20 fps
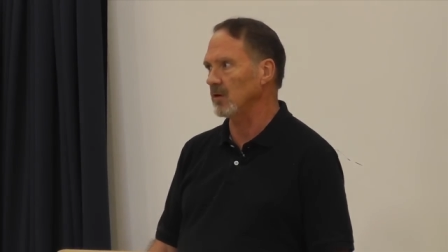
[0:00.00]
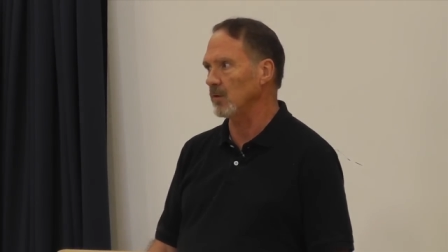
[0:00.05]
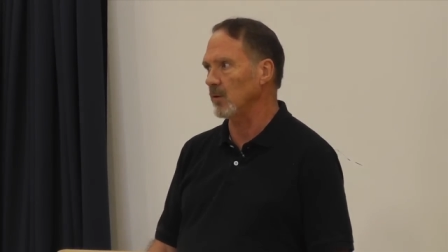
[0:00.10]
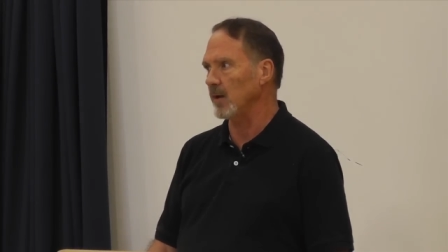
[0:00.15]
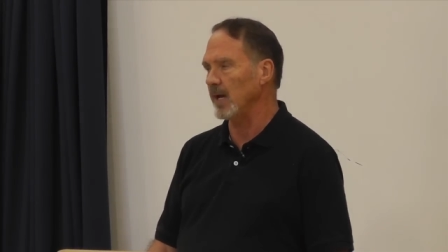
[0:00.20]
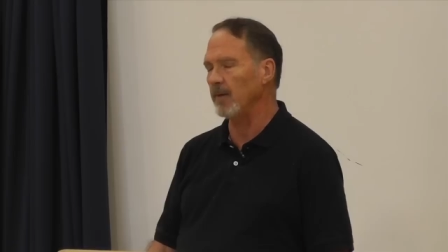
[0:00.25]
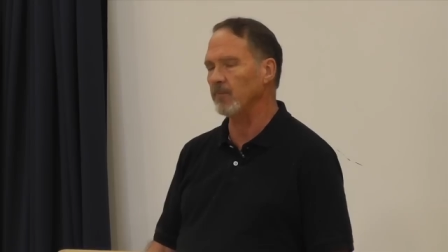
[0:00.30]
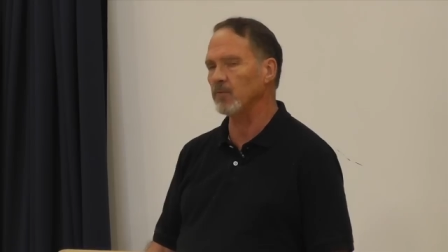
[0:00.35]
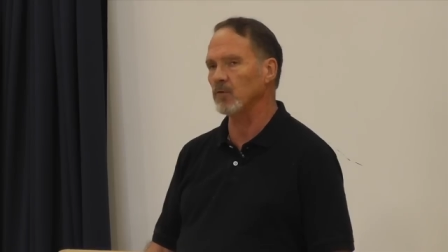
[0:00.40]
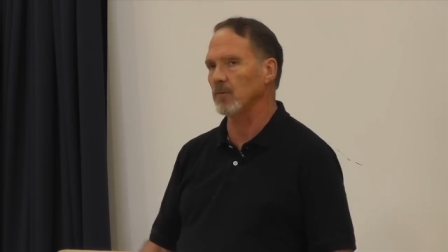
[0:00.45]
You
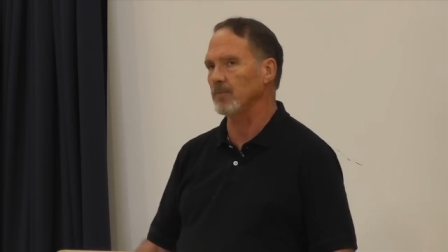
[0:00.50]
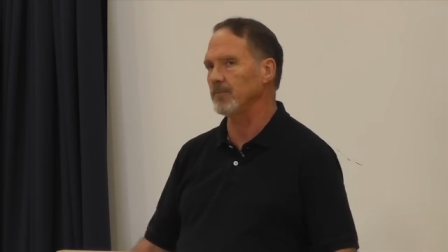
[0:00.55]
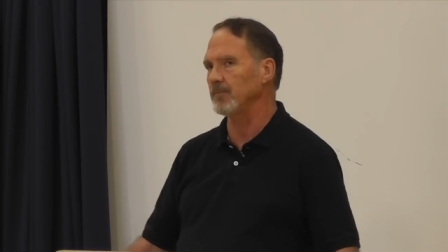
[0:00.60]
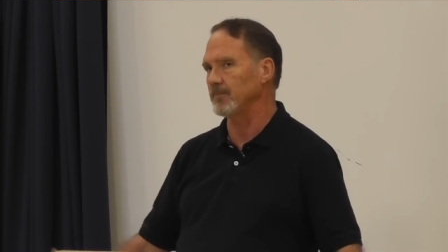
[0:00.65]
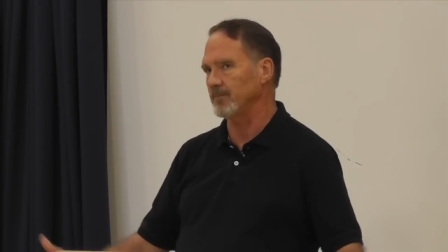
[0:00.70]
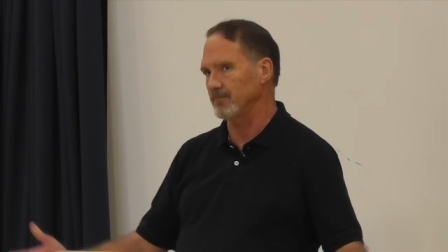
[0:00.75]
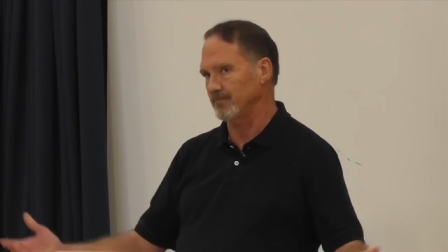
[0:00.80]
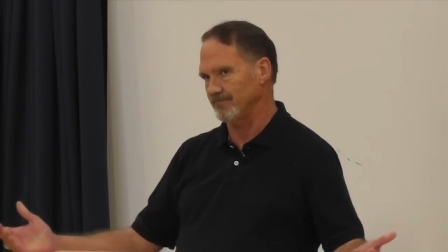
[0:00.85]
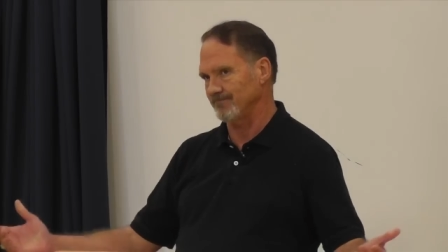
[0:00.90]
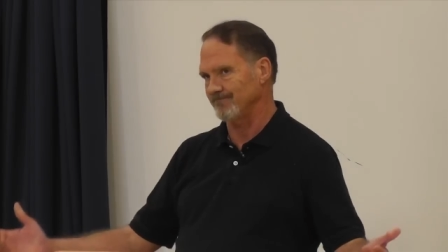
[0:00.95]
know, after
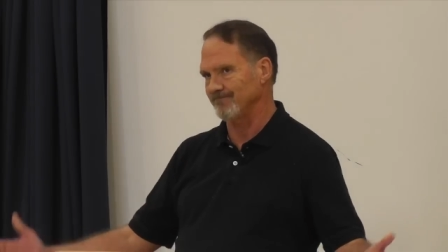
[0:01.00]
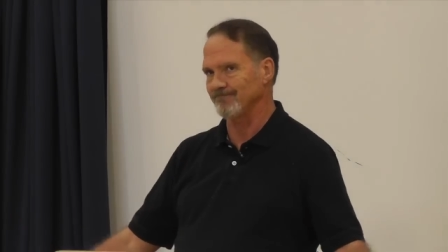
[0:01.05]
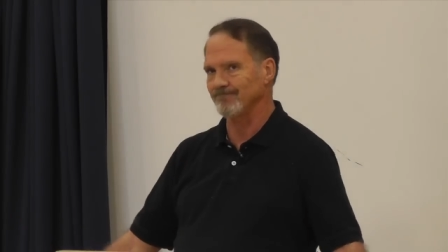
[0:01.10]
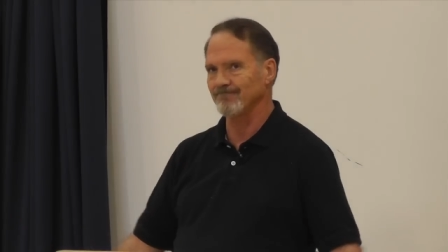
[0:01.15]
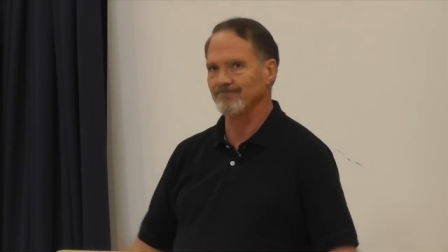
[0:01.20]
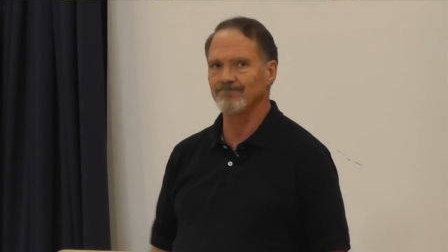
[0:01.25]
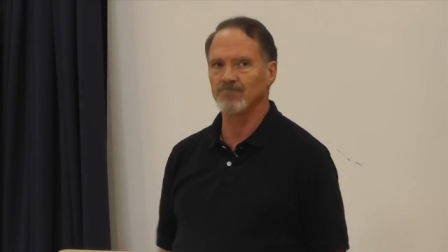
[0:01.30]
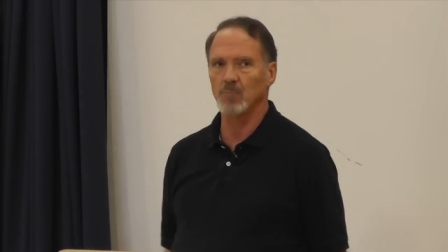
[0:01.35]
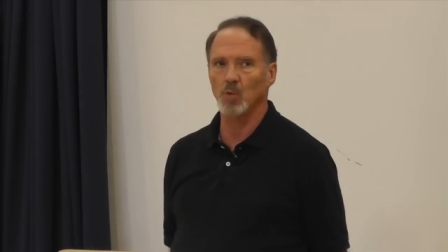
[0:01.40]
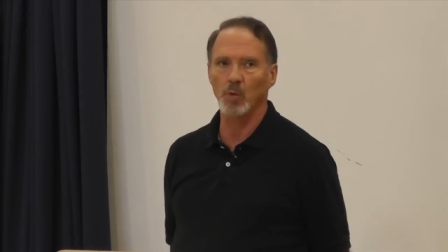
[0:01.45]

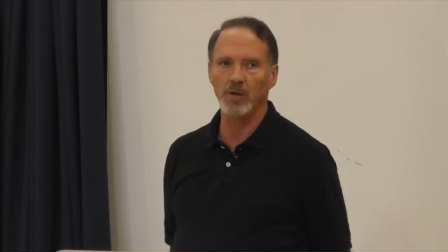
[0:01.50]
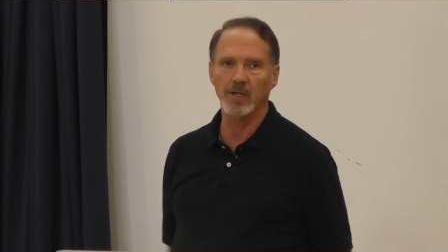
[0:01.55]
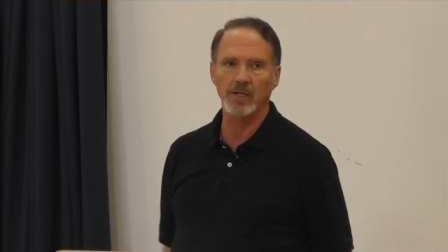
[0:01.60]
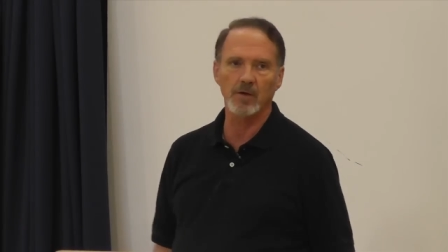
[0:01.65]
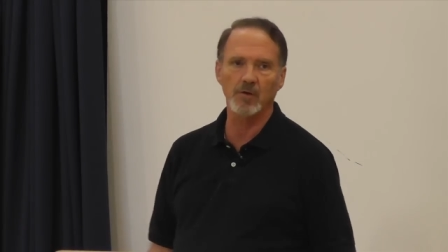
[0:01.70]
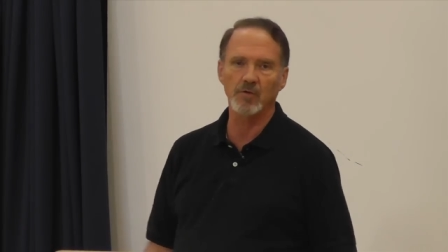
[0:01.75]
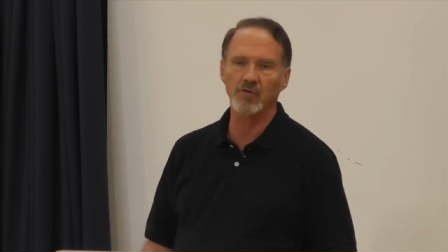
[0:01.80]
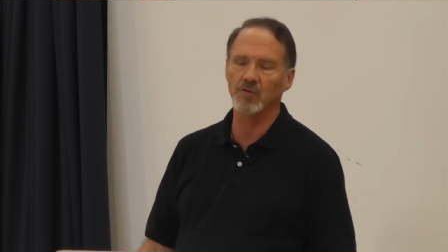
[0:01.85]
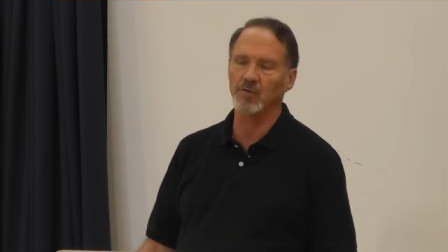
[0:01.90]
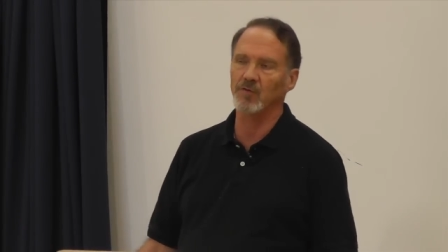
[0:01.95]
20
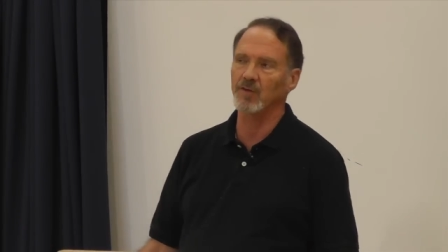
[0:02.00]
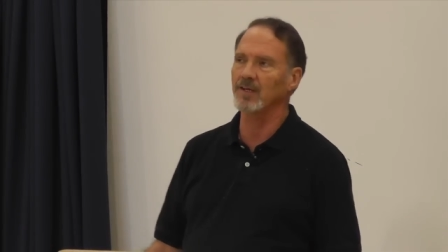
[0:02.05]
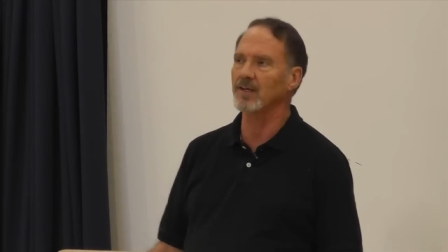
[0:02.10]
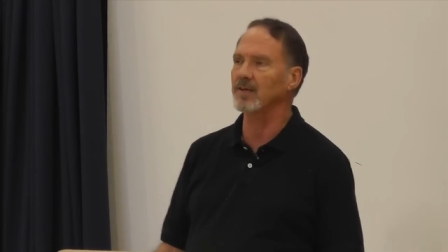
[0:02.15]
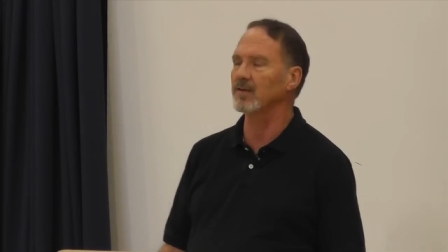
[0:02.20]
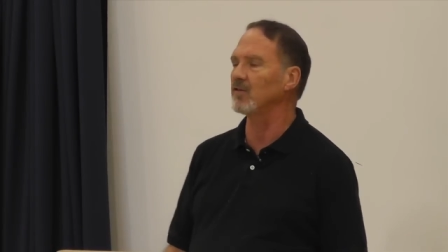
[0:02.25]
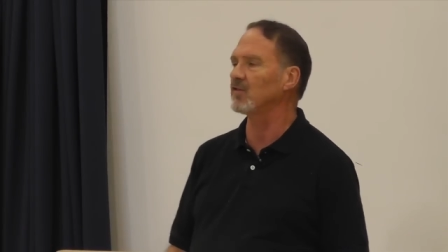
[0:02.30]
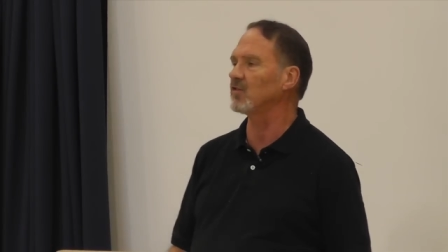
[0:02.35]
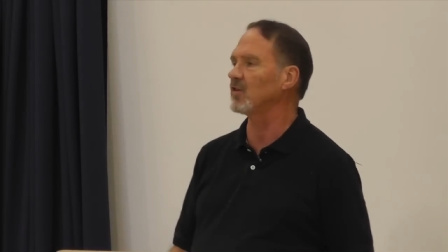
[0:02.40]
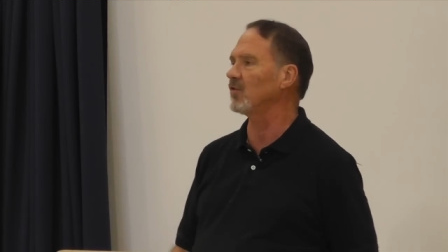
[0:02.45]
years of
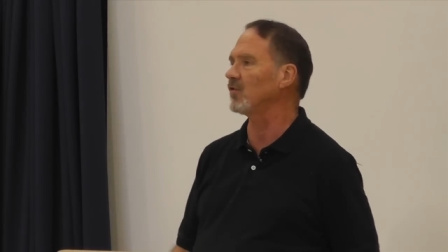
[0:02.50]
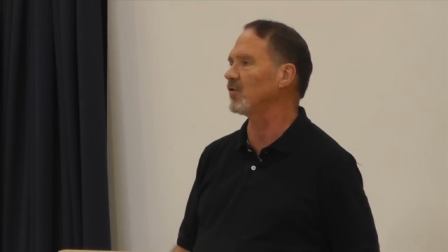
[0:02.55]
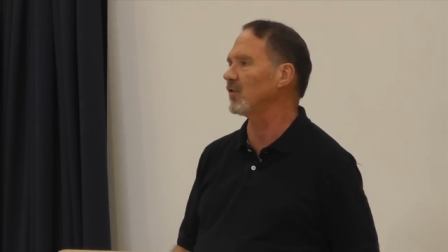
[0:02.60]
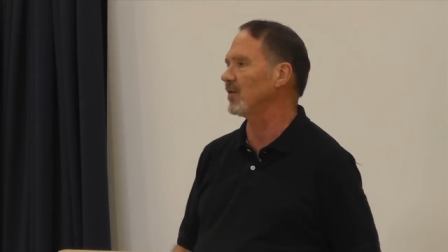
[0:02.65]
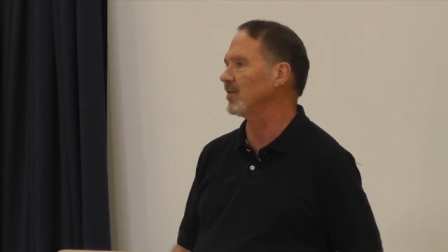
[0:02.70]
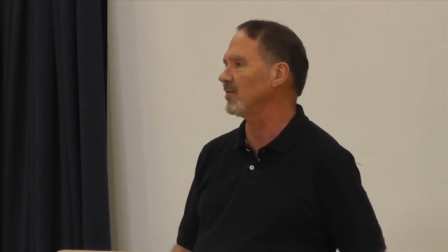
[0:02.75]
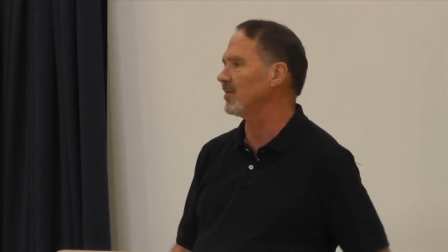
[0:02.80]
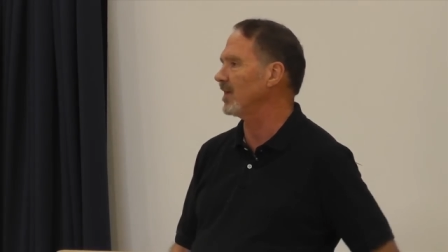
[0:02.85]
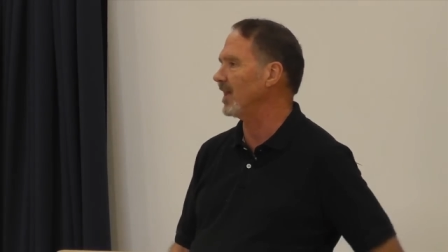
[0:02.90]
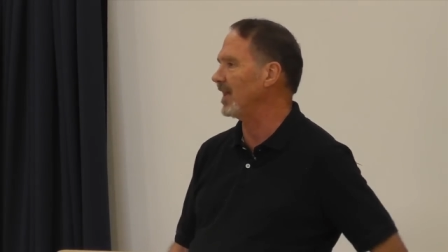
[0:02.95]

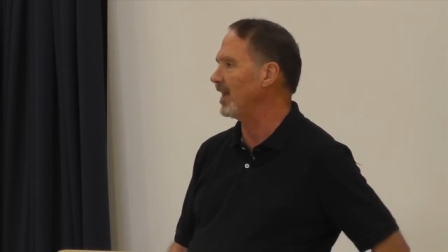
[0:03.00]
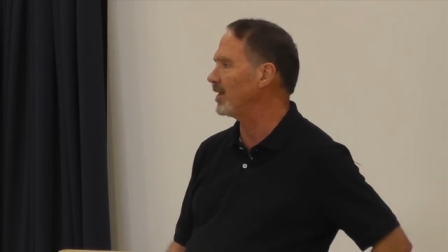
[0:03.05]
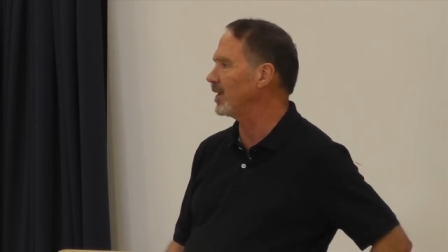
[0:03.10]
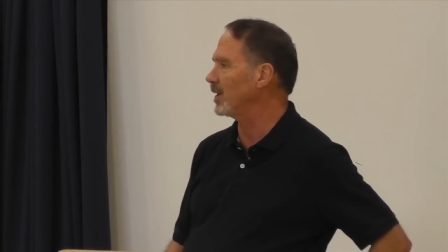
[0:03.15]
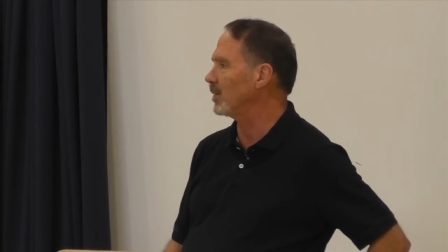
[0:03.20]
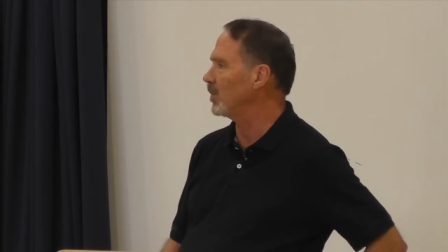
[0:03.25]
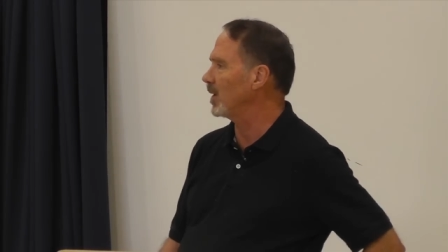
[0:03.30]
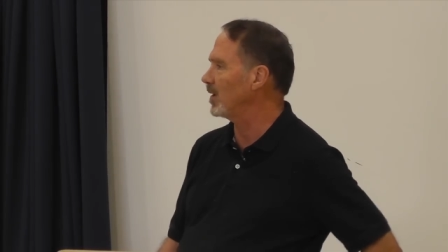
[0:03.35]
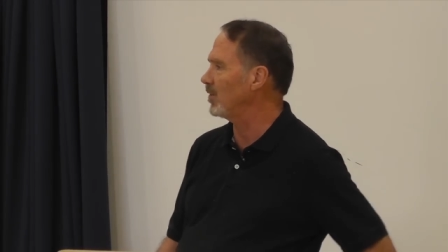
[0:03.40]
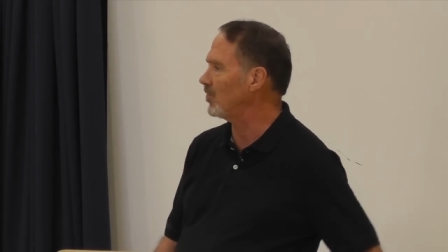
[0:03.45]
inconsistent
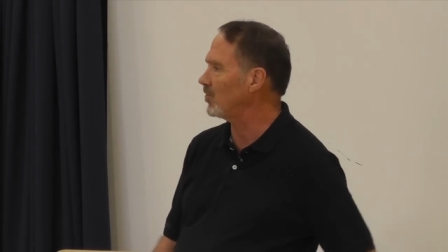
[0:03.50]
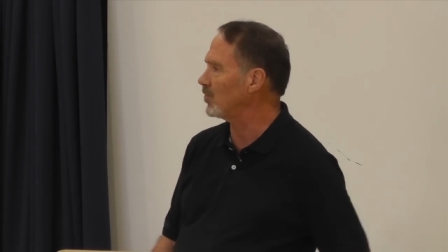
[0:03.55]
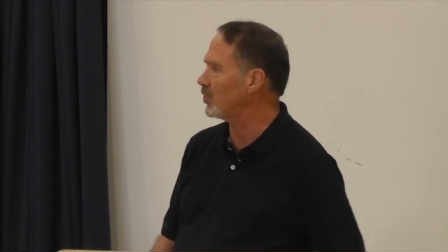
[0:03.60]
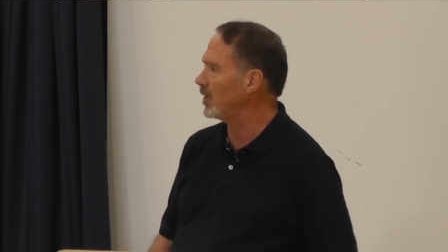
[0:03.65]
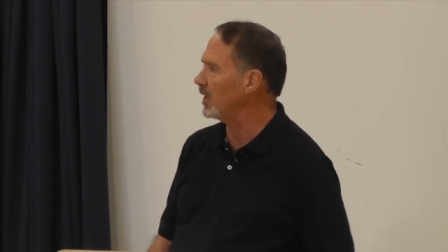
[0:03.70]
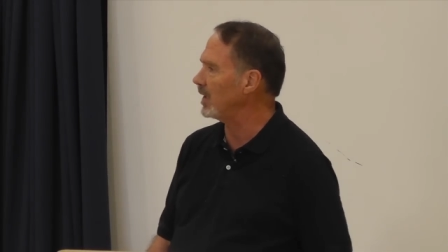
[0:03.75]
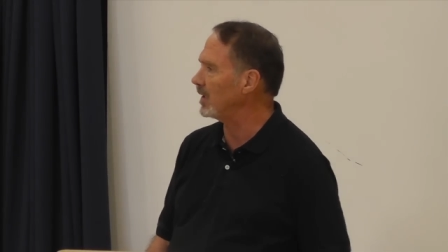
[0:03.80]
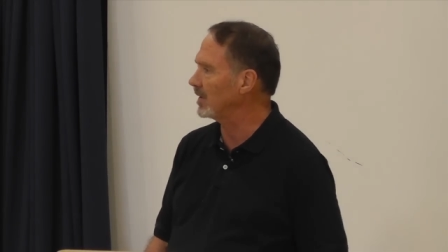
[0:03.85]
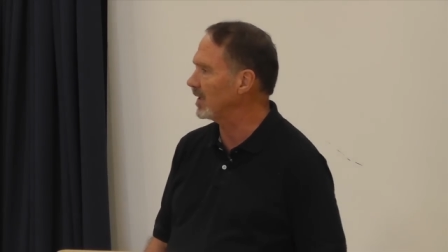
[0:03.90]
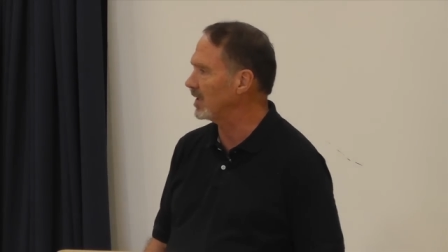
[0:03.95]
healing ministry,